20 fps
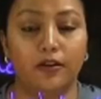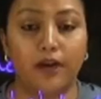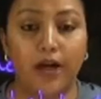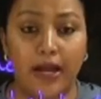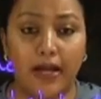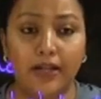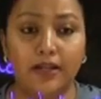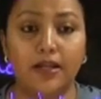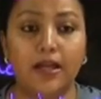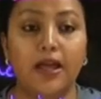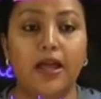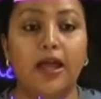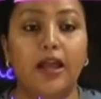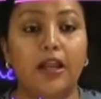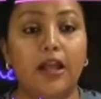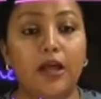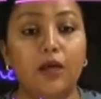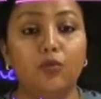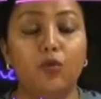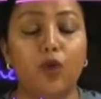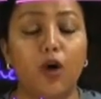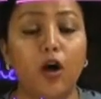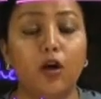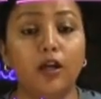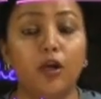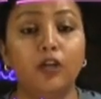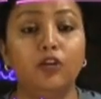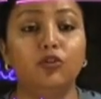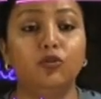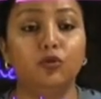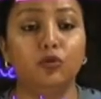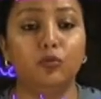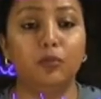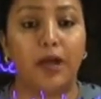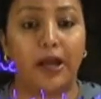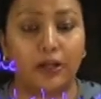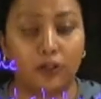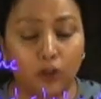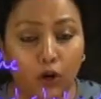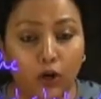right? And I walk into
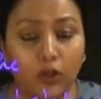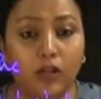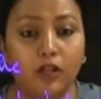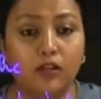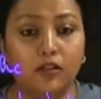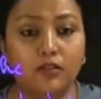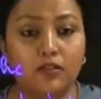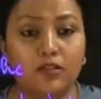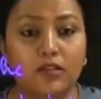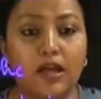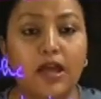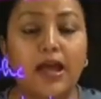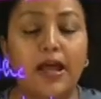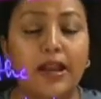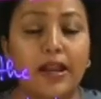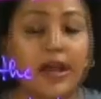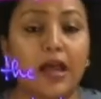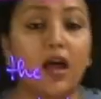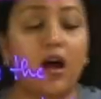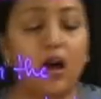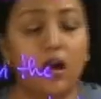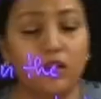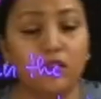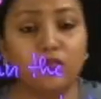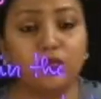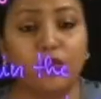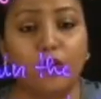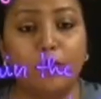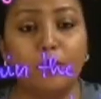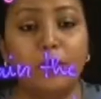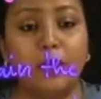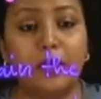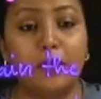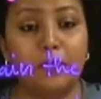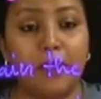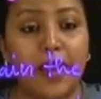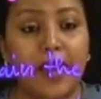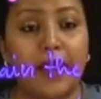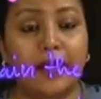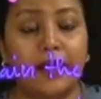McDonald's and I ask for Big
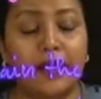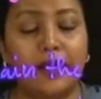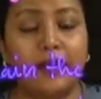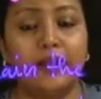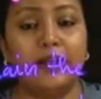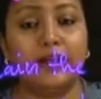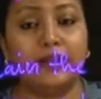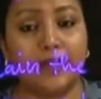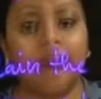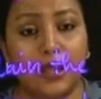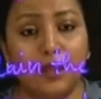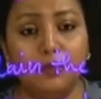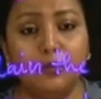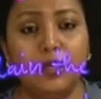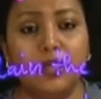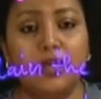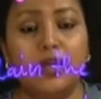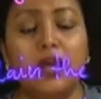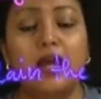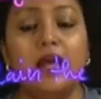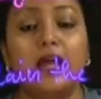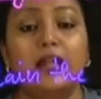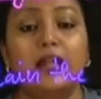Mac and they tell me